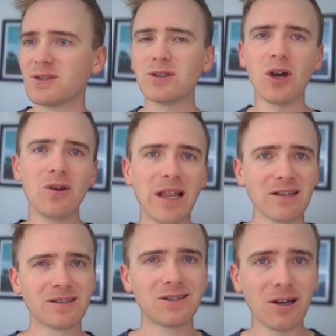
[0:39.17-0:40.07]
So
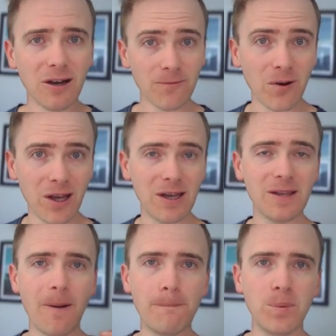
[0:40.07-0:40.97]
let's dive right
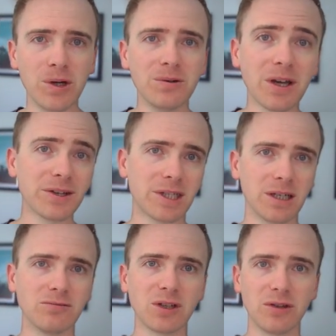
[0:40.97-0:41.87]
in and build
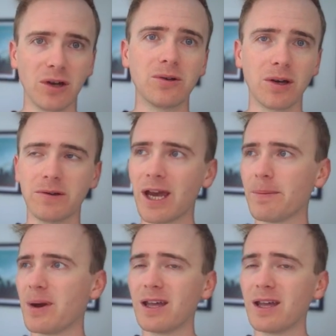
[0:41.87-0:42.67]
ourselves a no-code app,